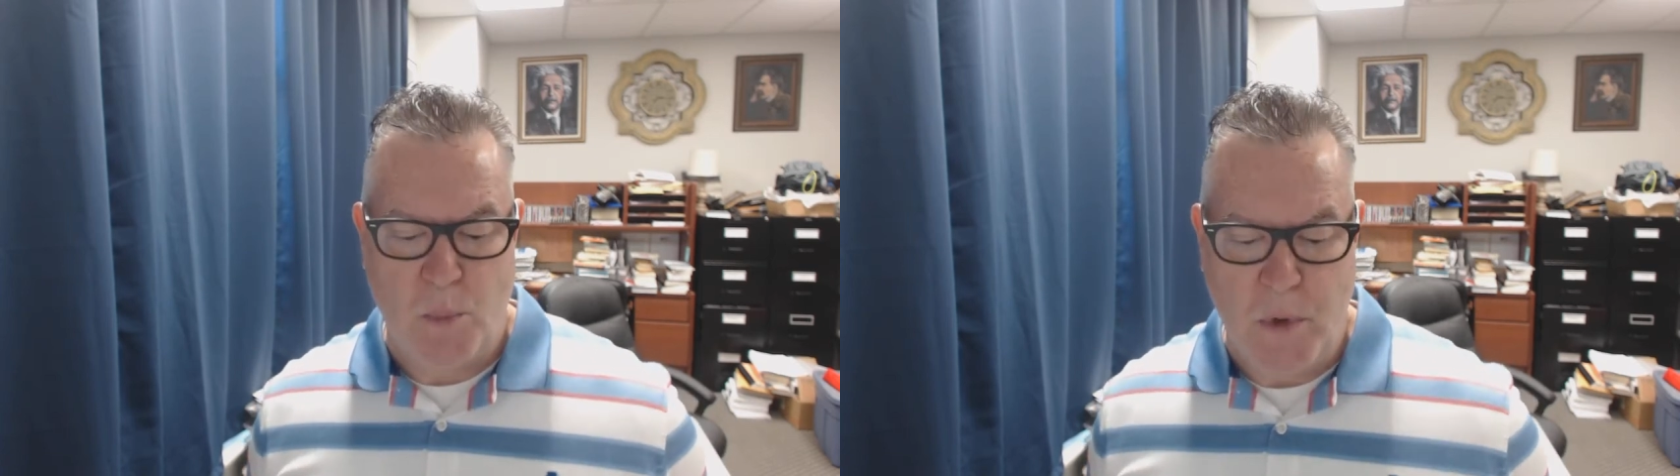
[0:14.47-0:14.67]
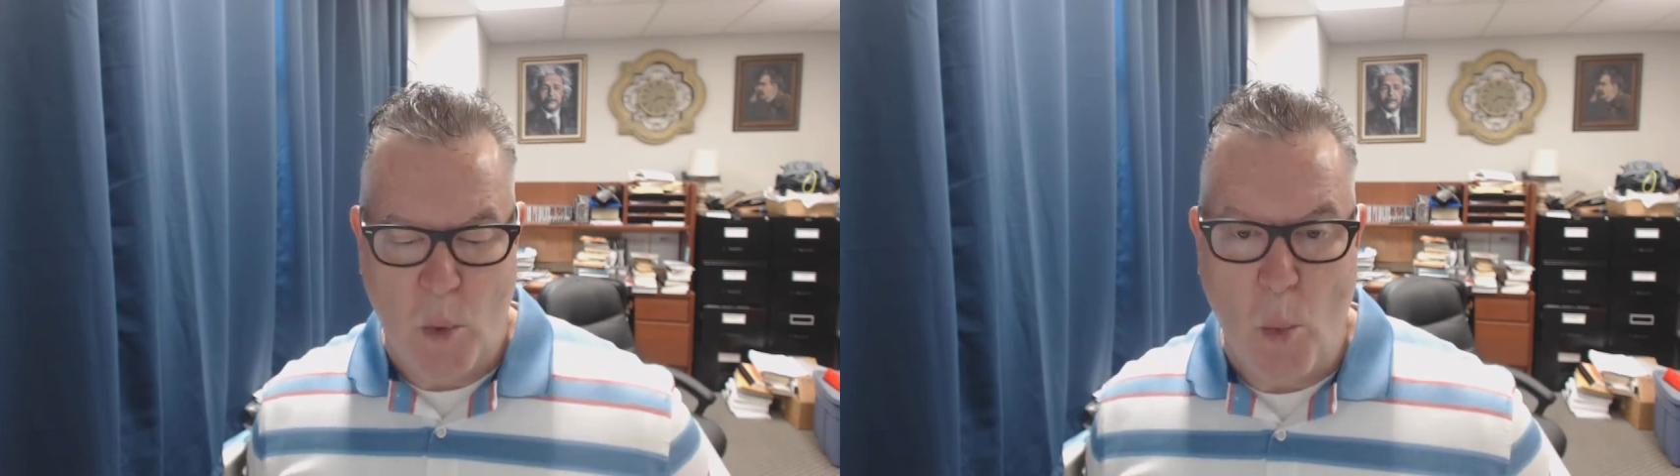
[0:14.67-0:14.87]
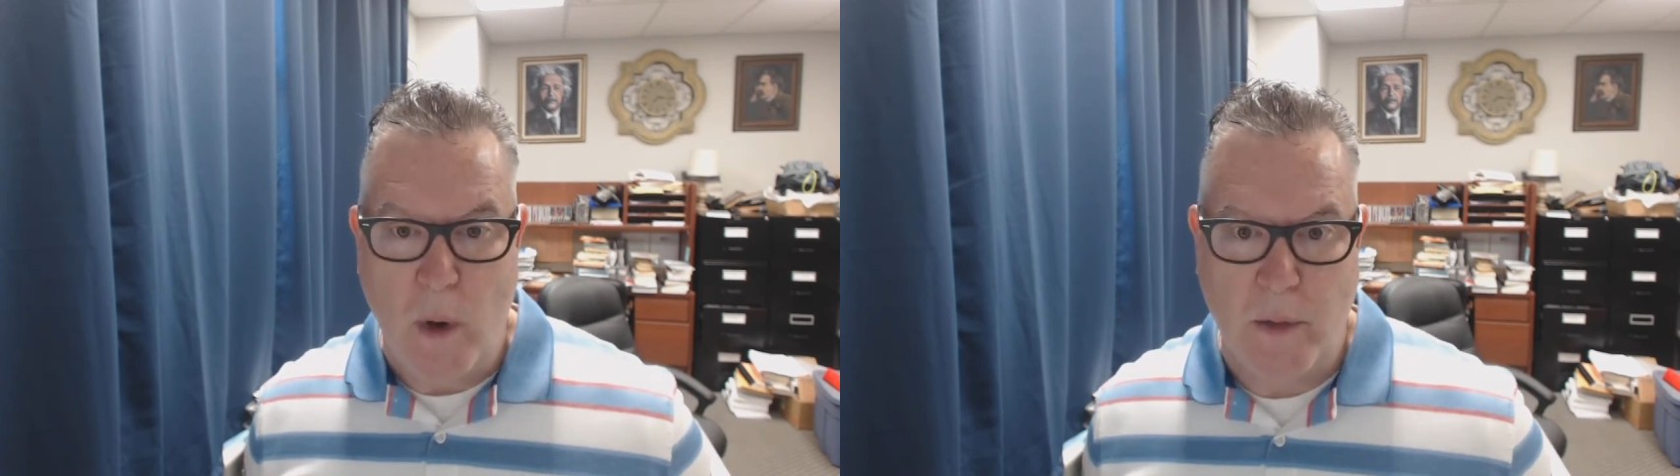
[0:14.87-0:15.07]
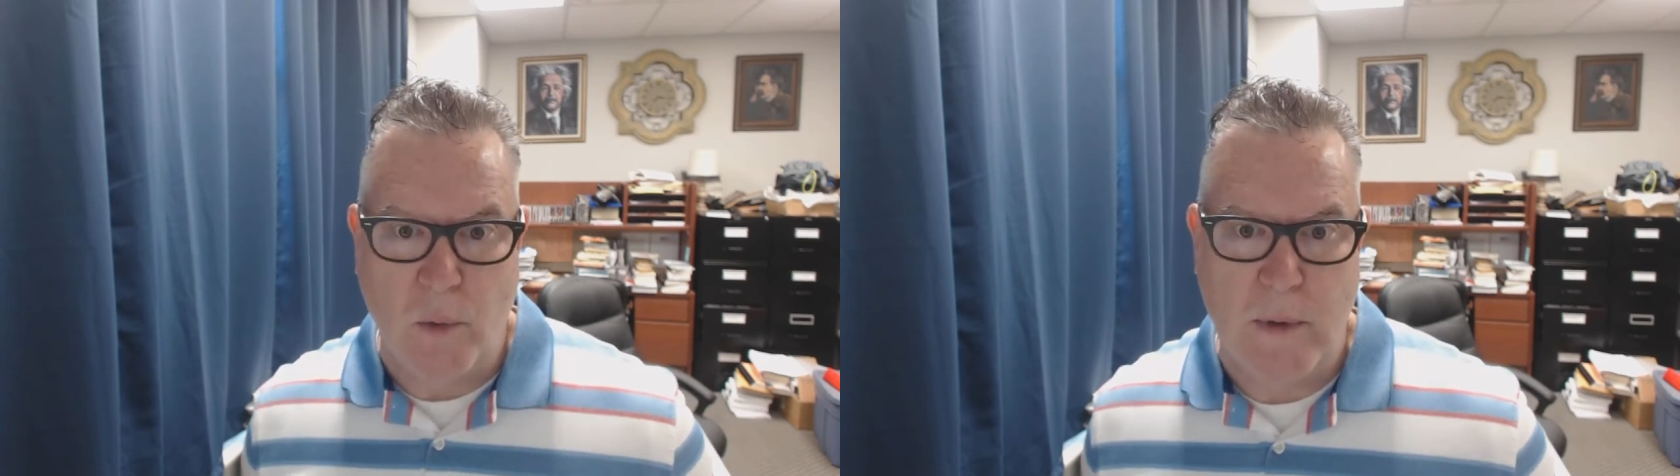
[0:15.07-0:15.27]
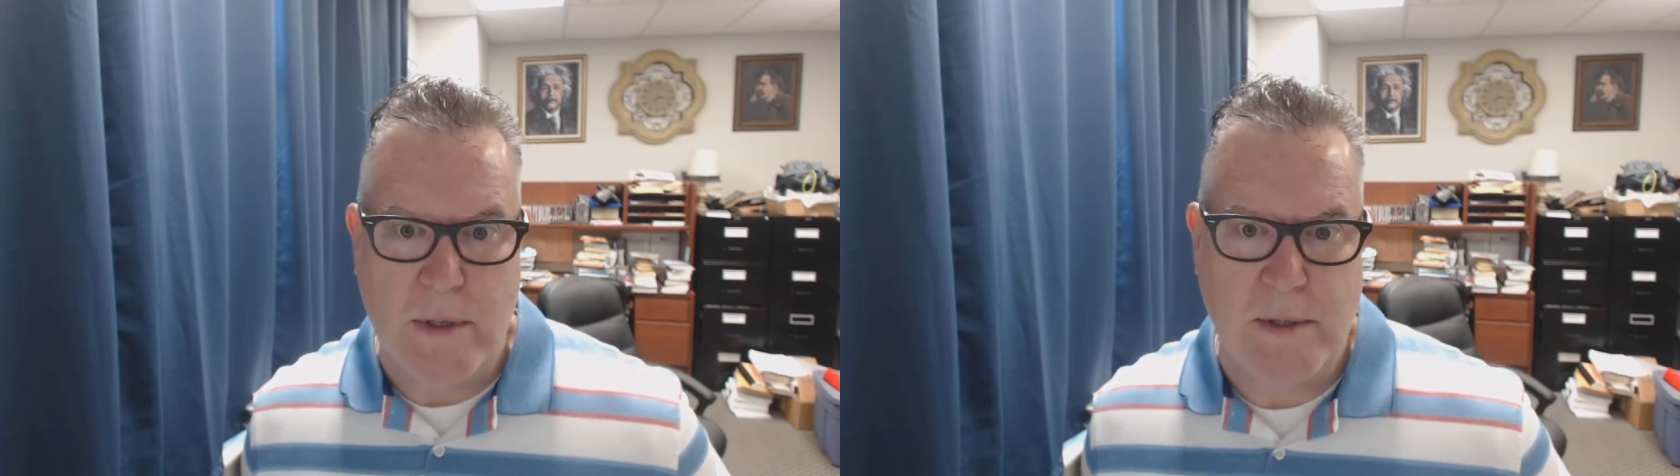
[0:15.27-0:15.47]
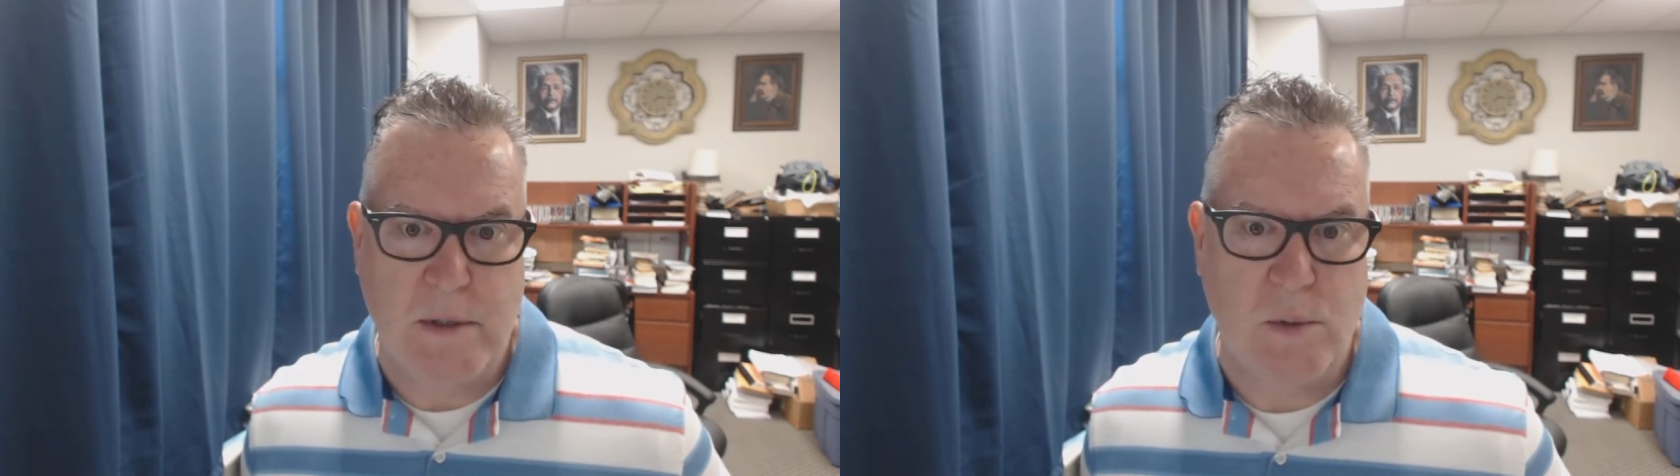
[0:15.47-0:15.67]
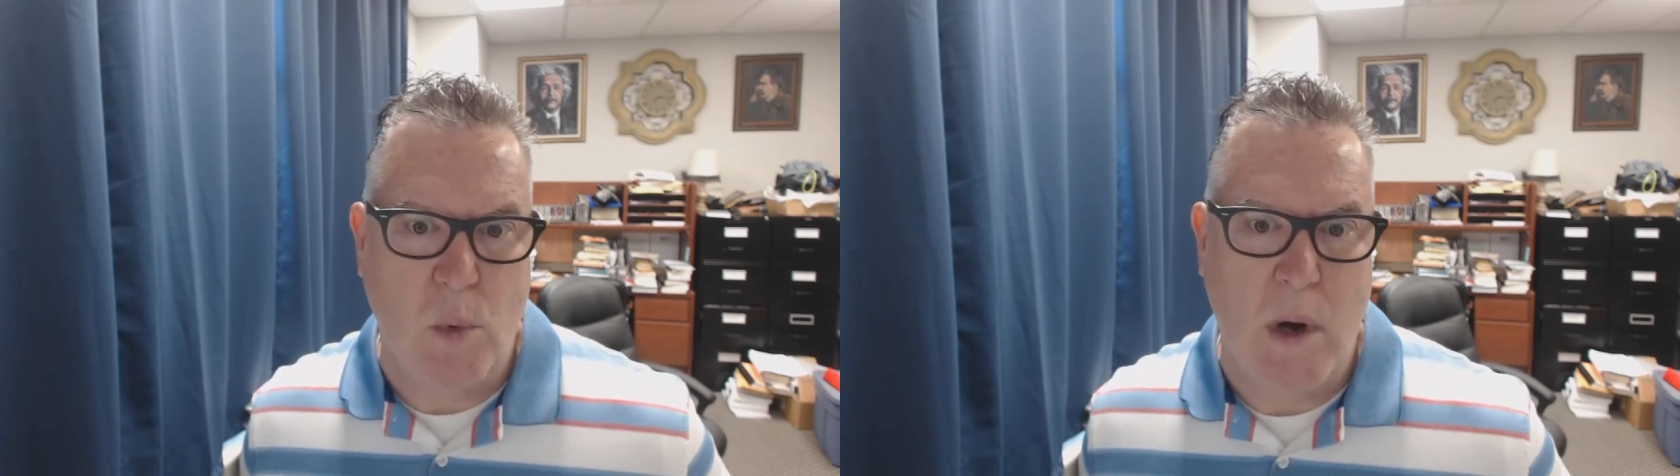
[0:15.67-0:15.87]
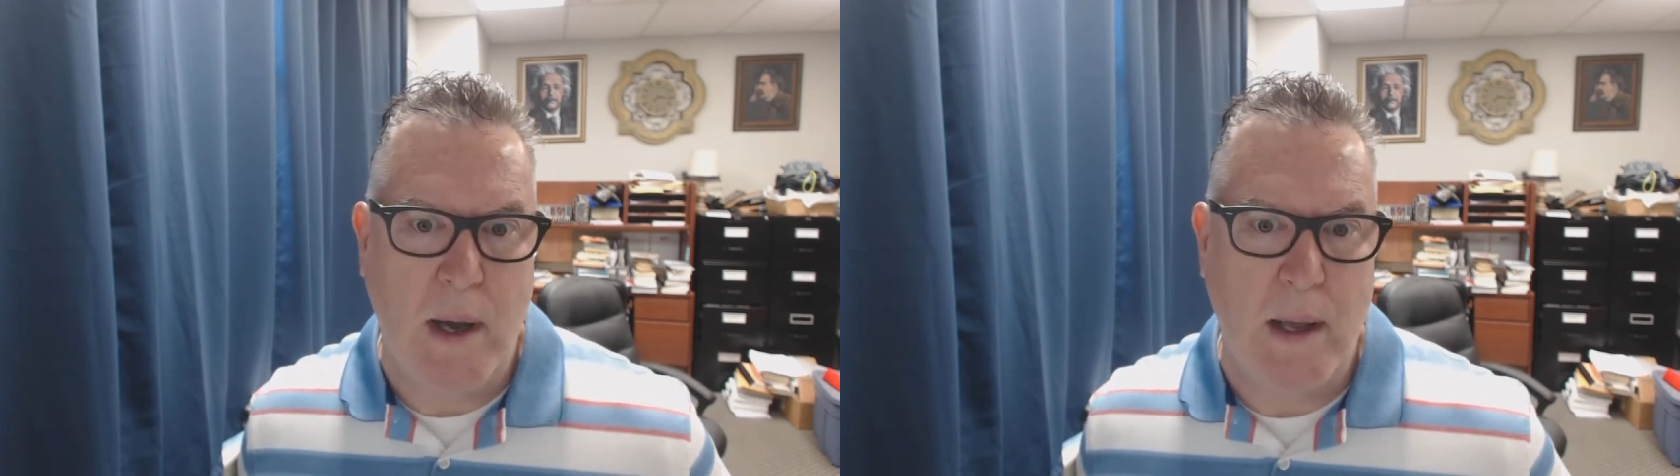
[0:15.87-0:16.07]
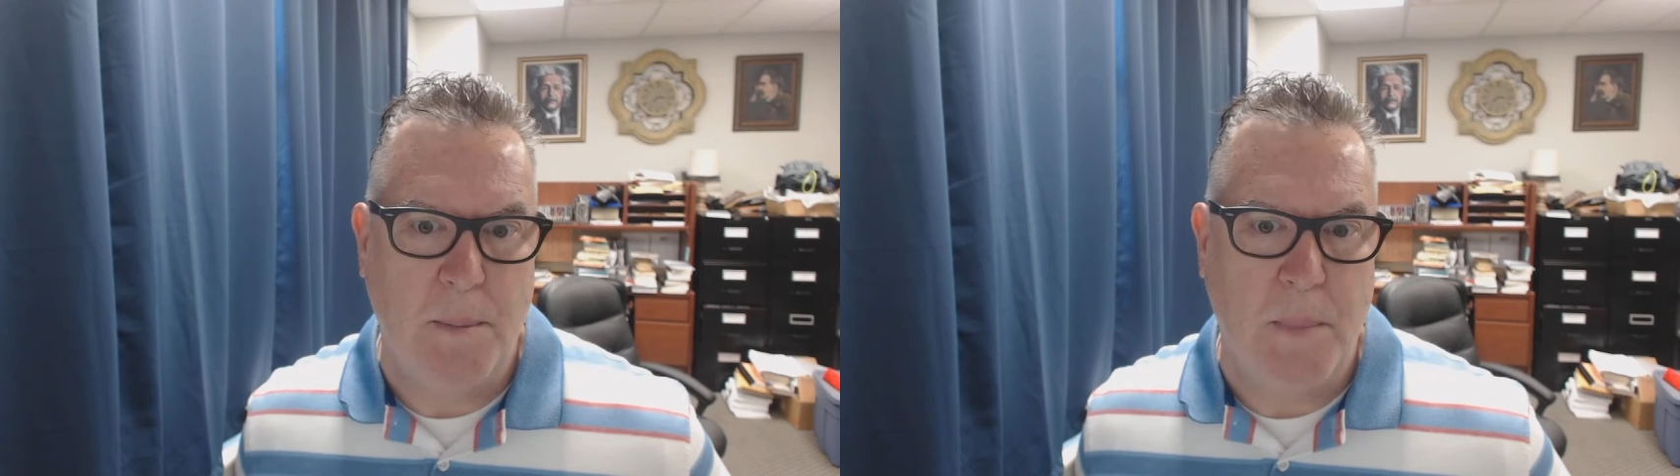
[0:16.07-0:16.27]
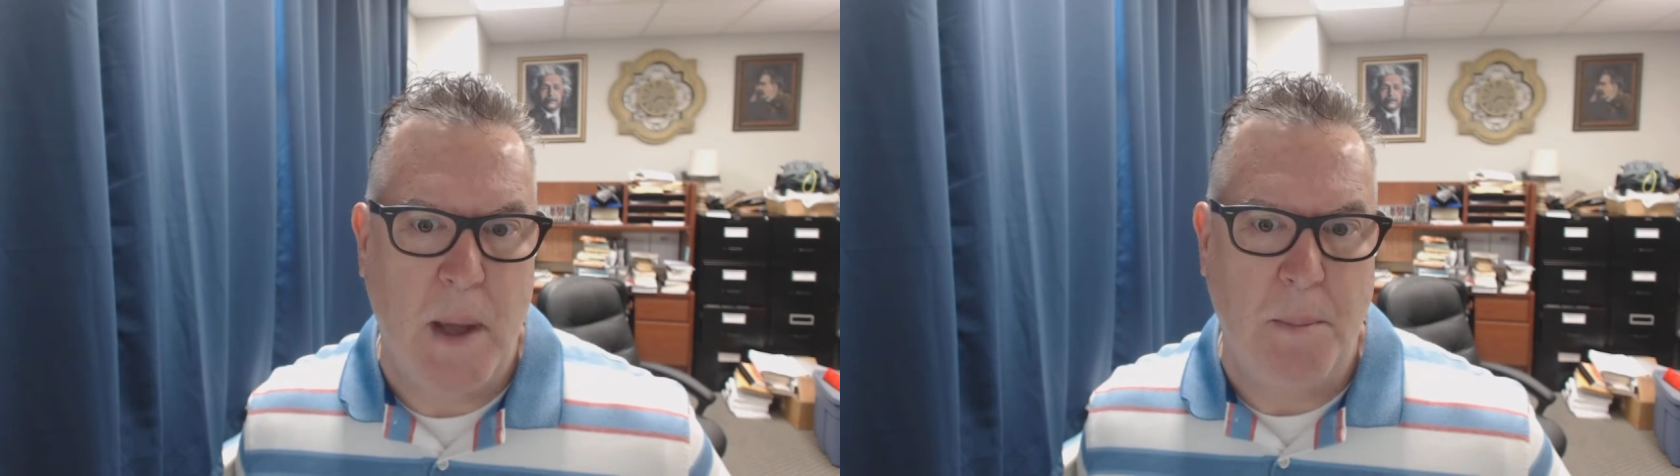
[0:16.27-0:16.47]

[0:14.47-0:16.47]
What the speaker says: one of the reasons why I'm